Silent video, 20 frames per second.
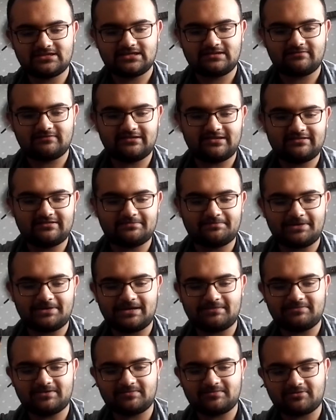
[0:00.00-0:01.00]
We leave the
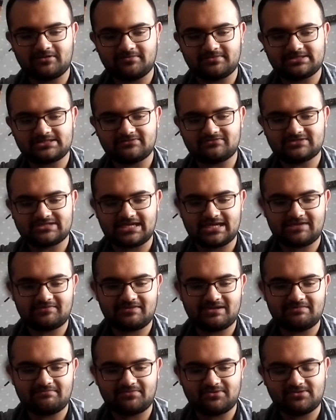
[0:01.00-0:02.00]
pub with the promise of
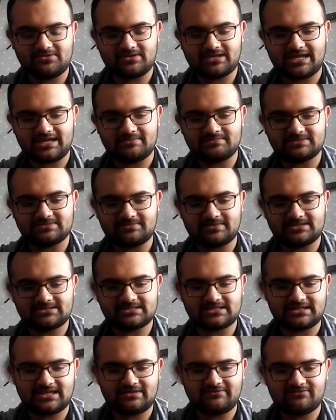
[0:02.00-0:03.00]
takeaway and ball games amongst the
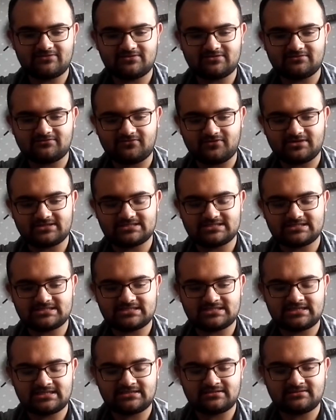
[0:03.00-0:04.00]
night-fueled
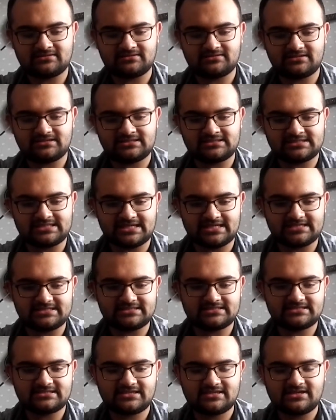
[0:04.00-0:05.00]
voices. He
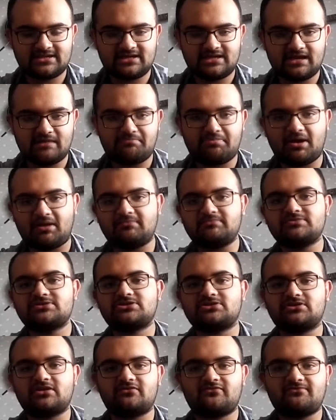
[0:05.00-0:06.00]
says, a bomb's
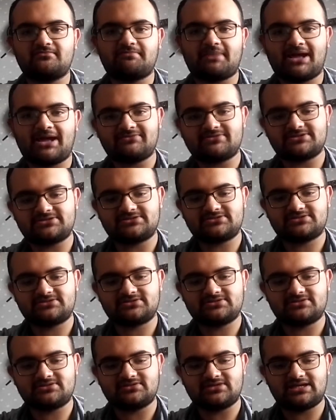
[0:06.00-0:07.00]
gone off in Paris,
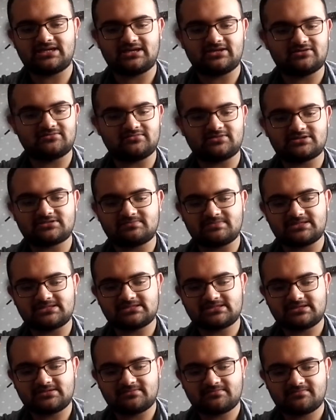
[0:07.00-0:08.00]
and I almost miss
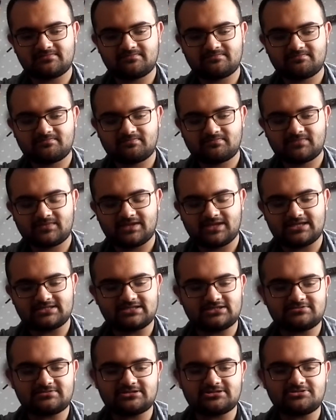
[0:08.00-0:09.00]
it. Isn't
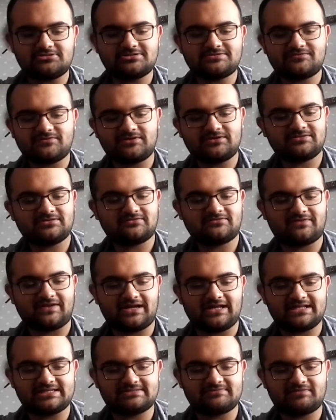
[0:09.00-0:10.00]
Twitter always filled with
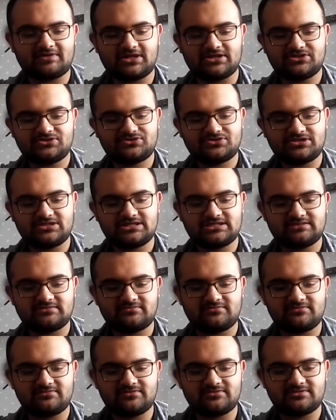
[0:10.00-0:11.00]
violence of countries
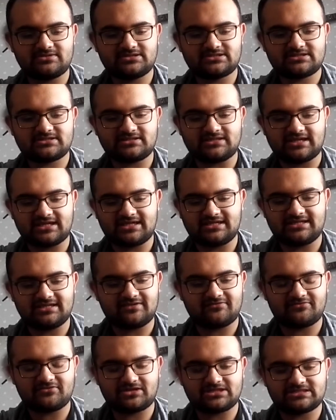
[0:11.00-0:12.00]
we were just lucky
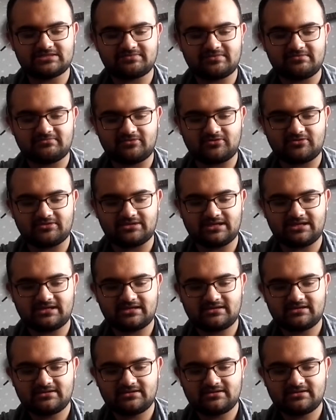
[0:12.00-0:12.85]
enough not to have been born in?